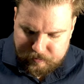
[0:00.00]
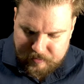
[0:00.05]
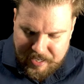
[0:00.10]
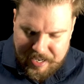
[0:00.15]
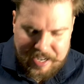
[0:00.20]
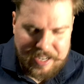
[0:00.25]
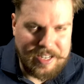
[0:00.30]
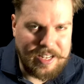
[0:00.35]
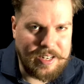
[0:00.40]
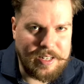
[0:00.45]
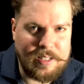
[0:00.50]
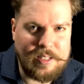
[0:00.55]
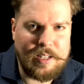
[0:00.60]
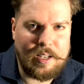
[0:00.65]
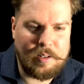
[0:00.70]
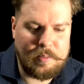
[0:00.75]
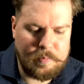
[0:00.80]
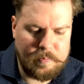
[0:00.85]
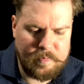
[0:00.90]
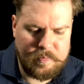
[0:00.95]
8 out of
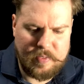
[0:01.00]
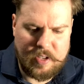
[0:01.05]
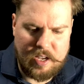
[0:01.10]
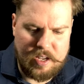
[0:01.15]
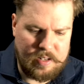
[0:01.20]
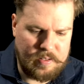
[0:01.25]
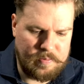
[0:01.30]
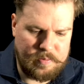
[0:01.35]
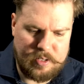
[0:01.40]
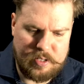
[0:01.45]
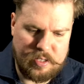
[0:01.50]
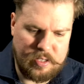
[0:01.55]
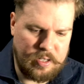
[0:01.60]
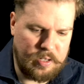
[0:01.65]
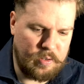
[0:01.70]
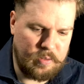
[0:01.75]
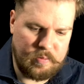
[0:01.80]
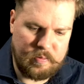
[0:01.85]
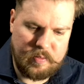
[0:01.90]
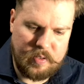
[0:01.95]
10, and
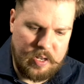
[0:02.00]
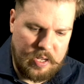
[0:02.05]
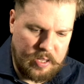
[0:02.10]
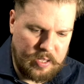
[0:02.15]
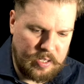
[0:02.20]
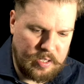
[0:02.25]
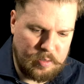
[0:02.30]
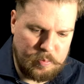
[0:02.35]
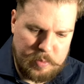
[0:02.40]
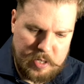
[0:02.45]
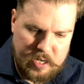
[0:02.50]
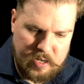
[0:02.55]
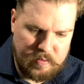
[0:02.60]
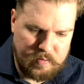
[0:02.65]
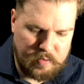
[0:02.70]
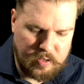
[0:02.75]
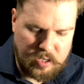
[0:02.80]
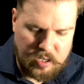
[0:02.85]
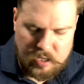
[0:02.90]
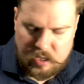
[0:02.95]
still nothing's beating
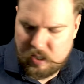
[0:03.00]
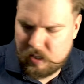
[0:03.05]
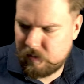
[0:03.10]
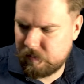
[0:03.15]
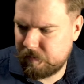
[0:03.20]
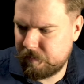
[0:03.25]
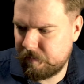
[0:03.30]
Fakhar.